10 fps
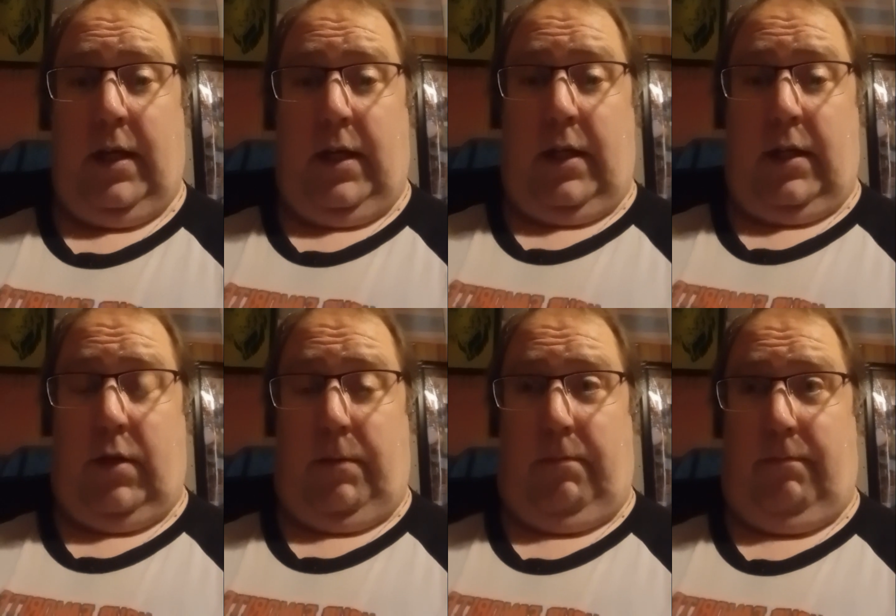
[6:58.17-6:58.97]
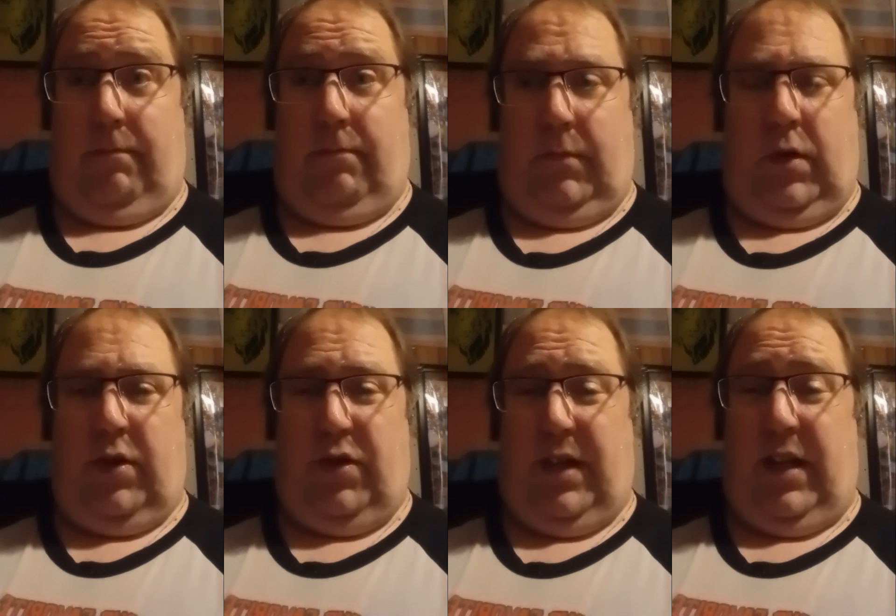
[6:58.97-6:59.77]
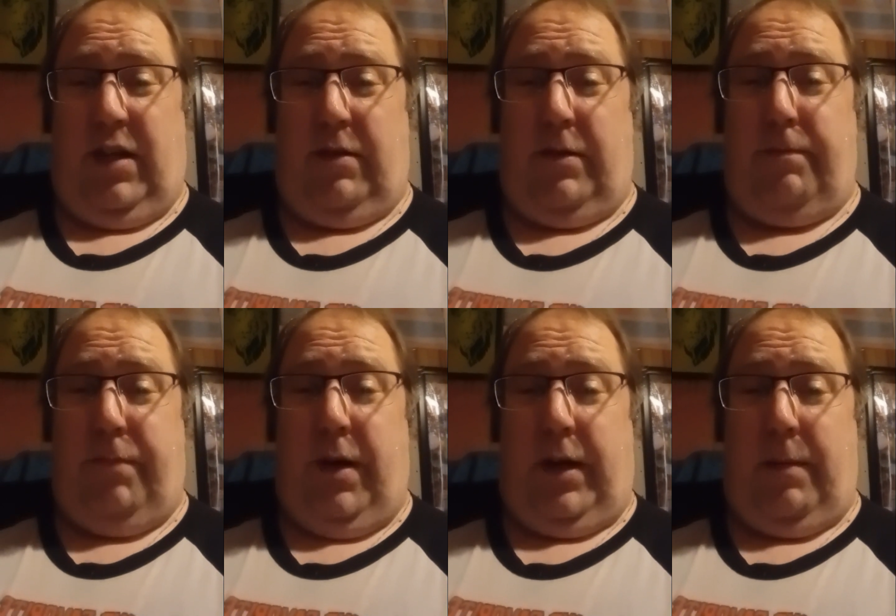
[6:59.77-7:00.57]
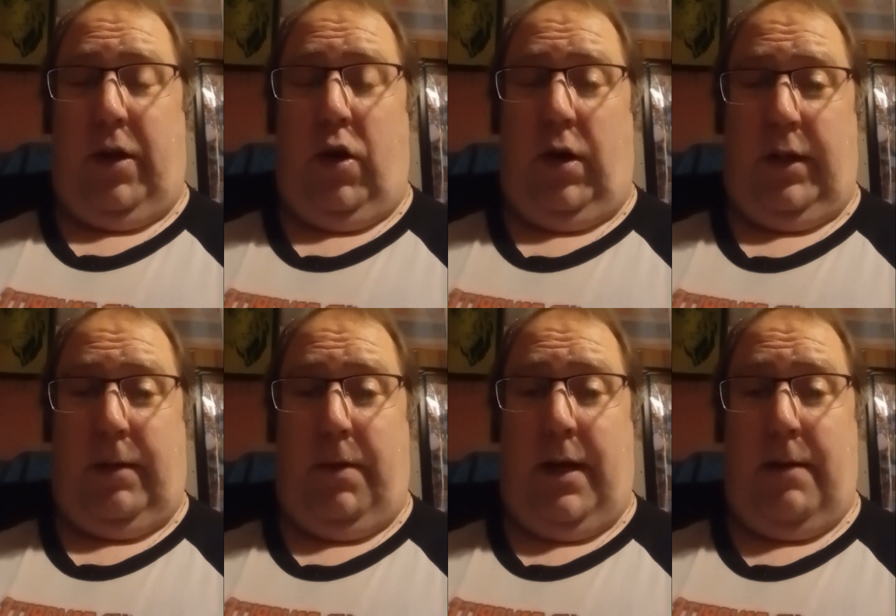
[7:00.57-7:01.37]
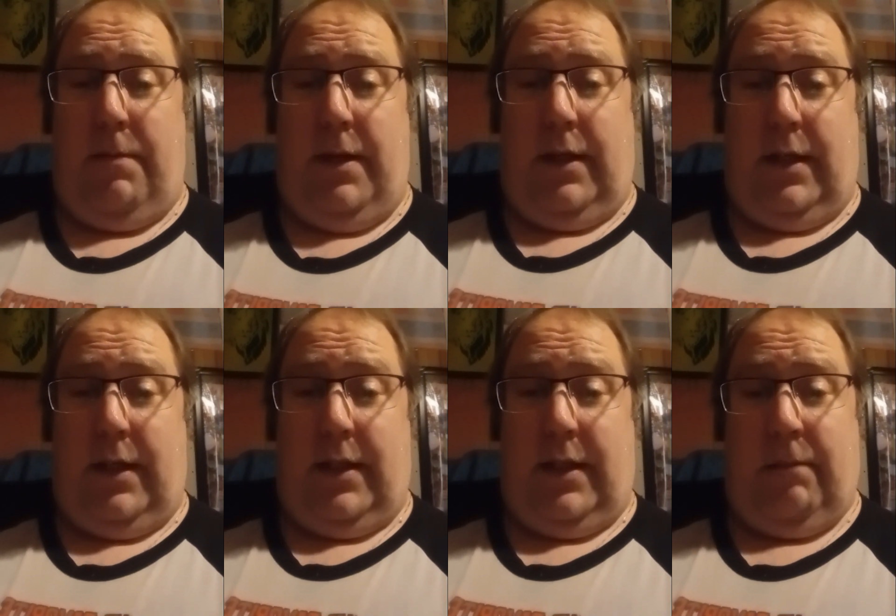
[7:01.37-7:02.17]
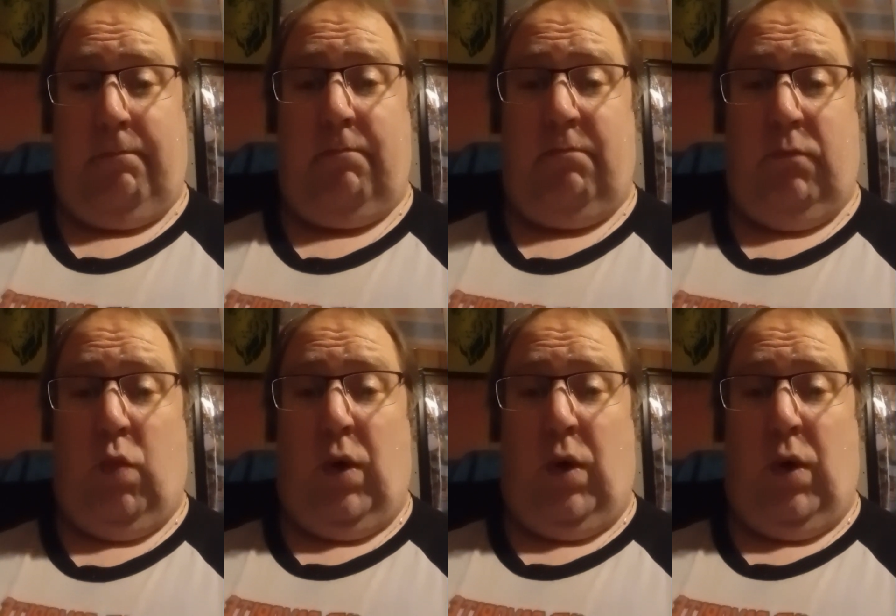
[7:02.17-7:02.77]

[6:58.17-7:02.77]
So I'm also tonight i probably gonna be early to bed because one